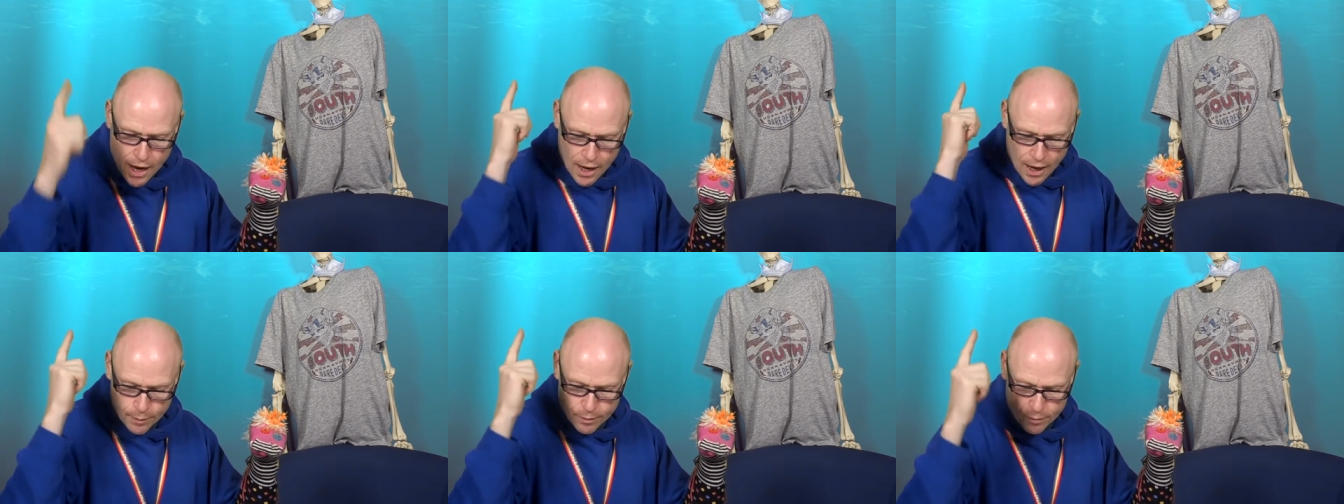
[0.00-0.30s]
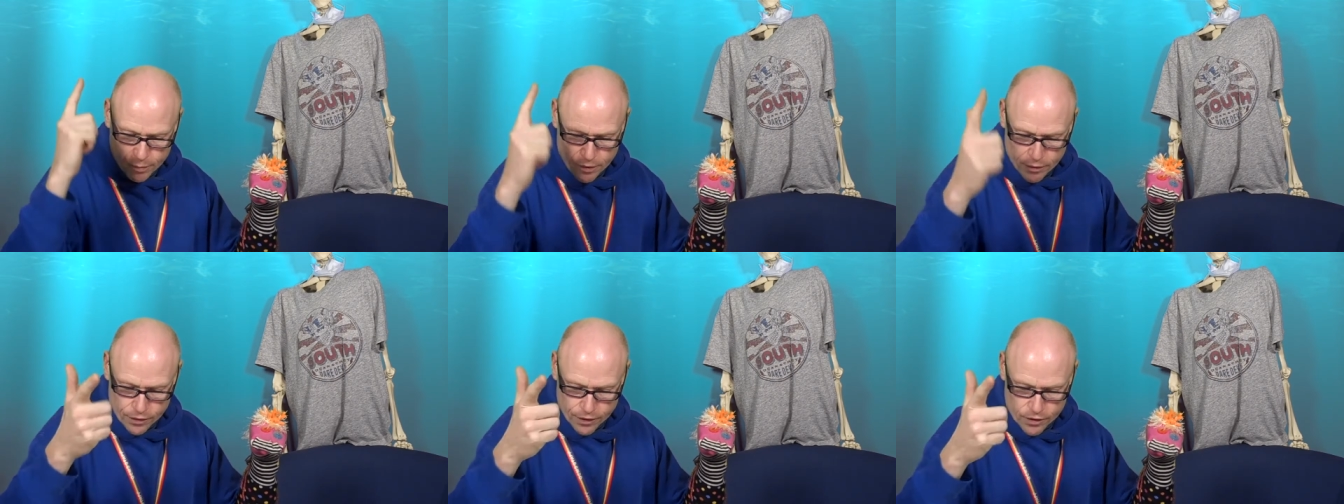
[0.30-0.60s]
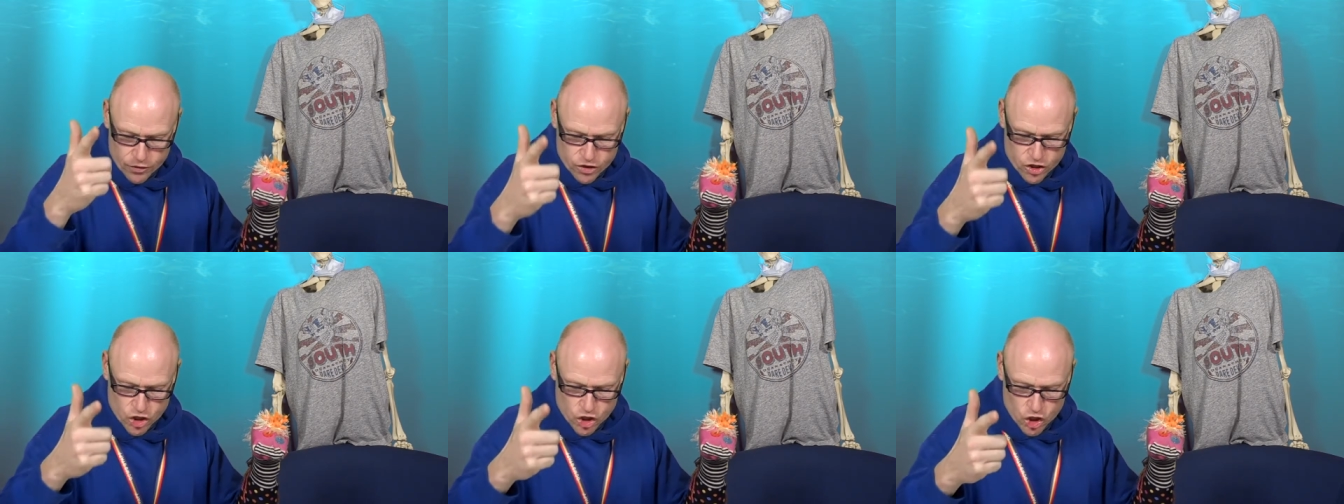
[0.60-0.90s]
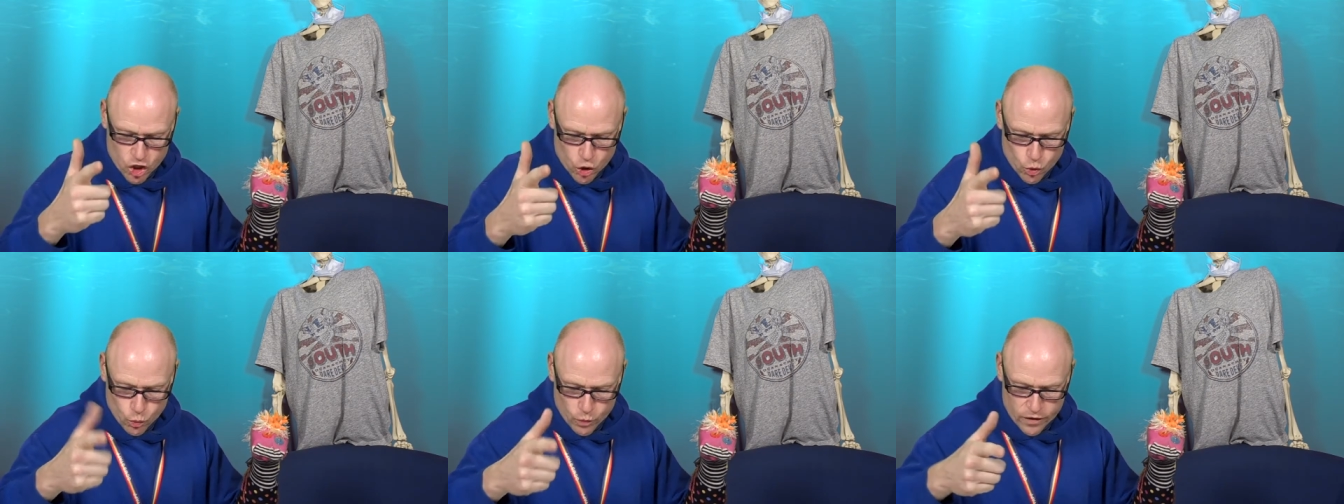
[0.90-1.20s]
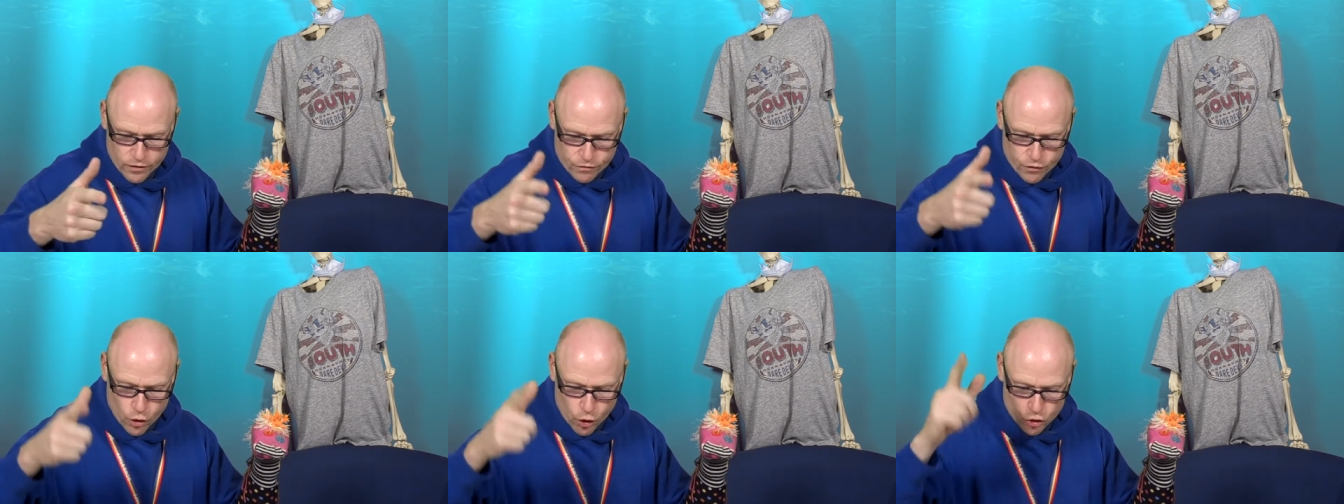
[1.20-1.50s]
Happy birthday to you.
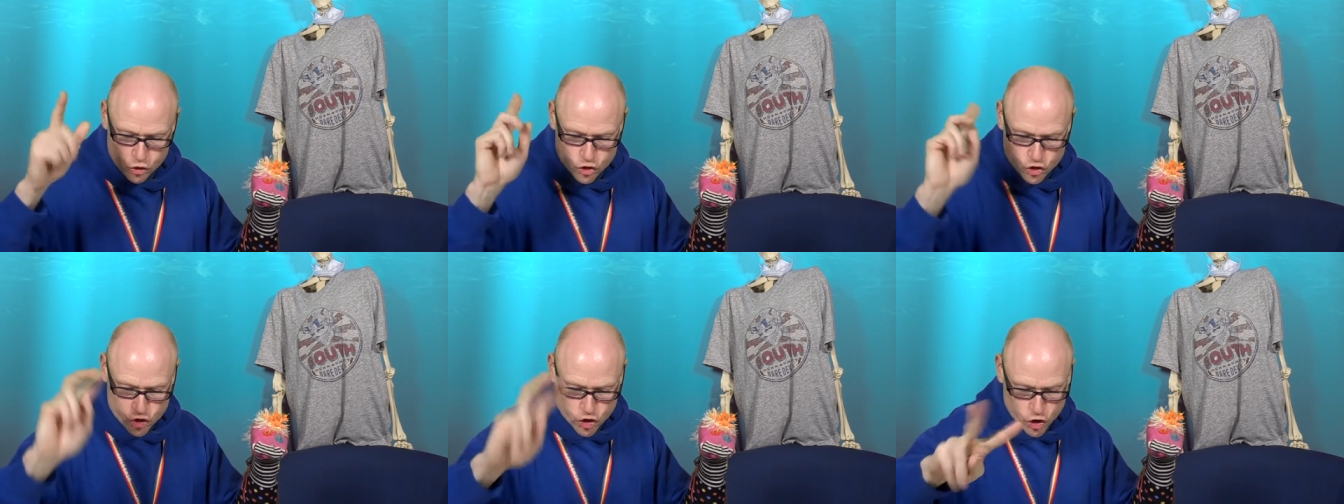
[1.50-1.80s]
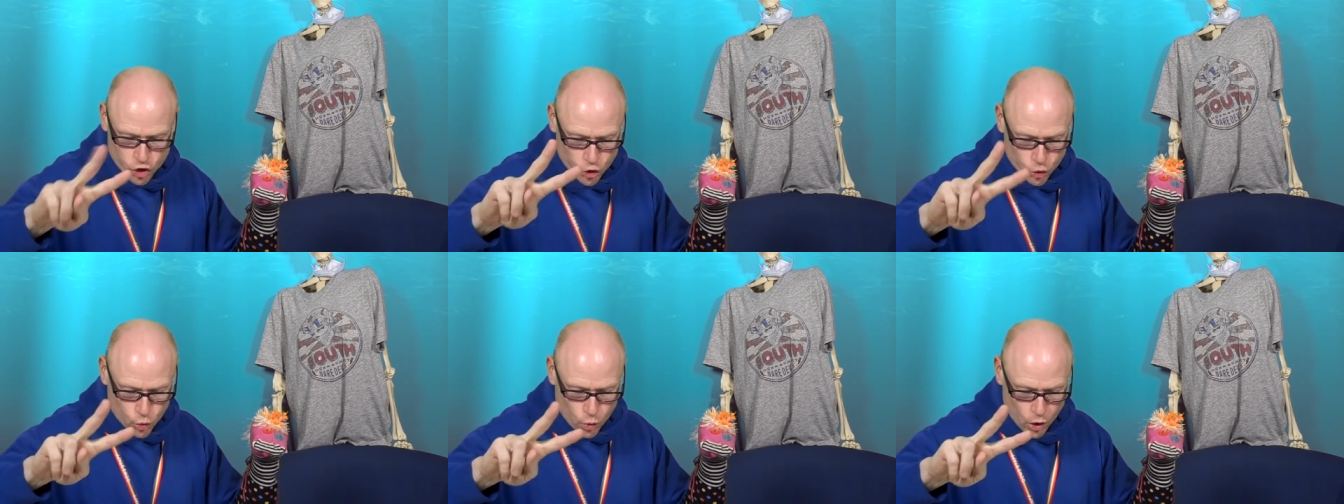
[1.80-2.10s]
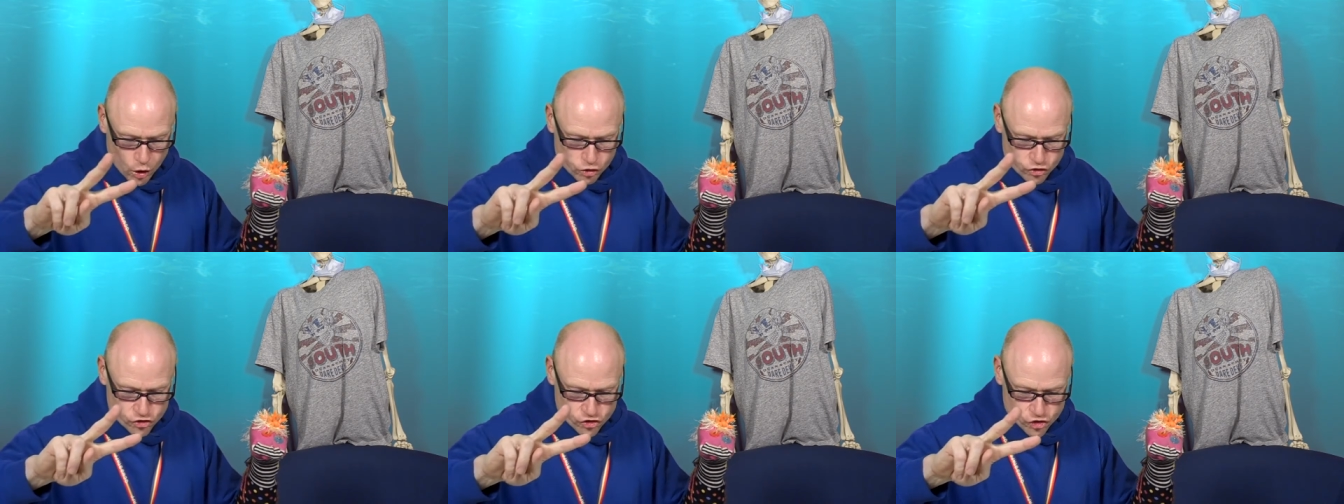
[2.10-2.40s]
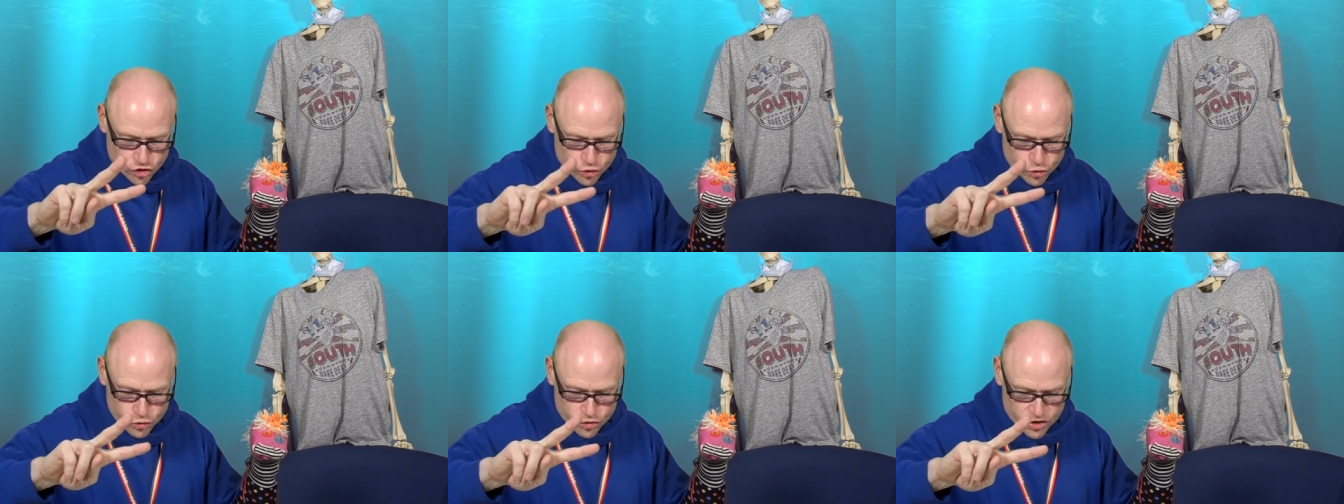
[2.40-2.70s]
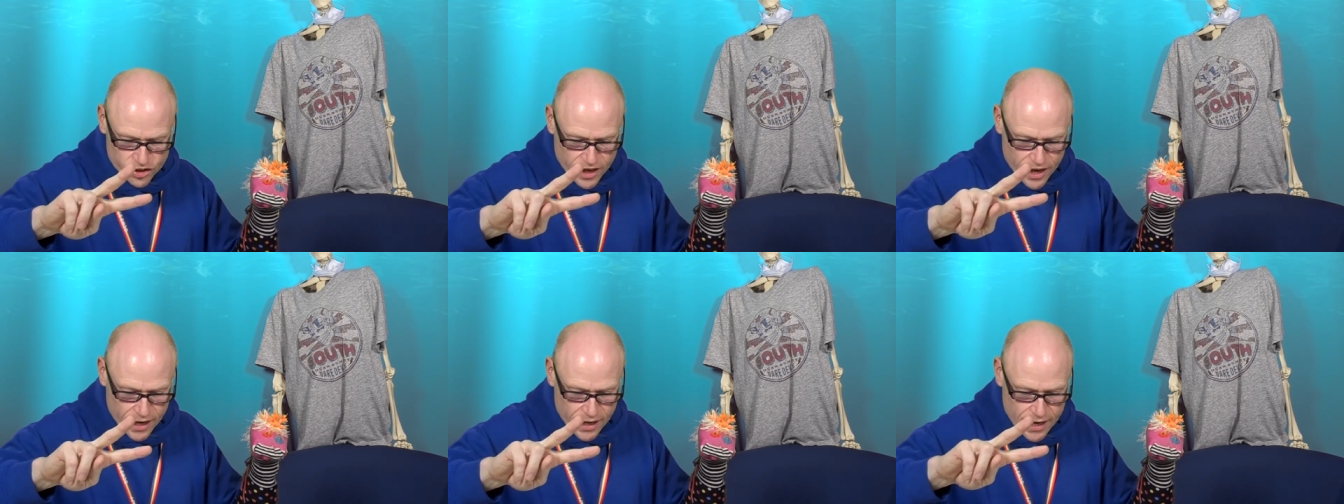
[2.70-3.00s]
We've got two on
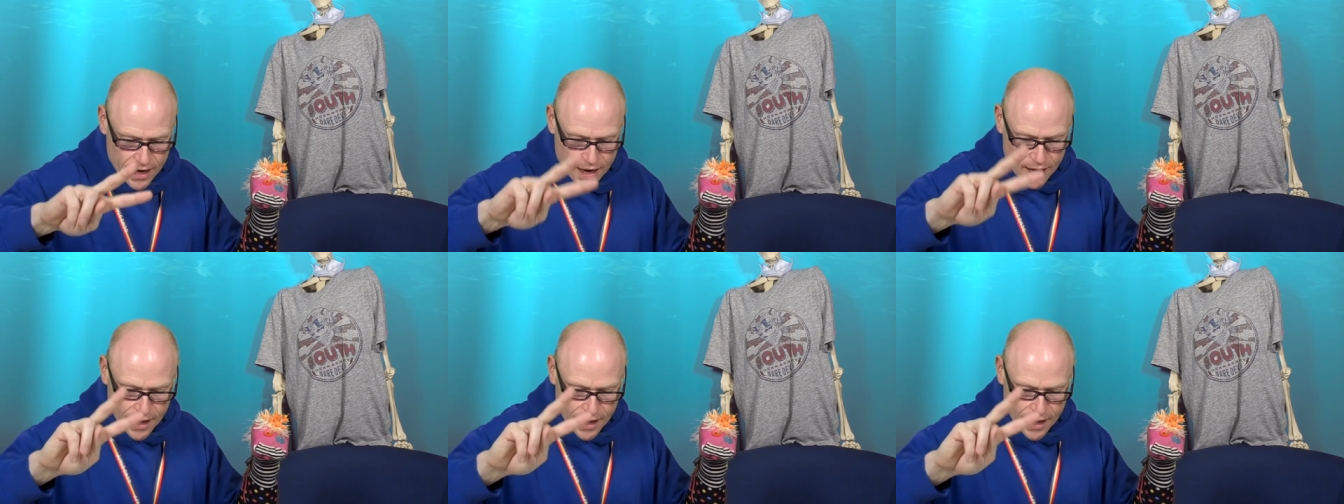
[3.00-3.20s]
Tuesday.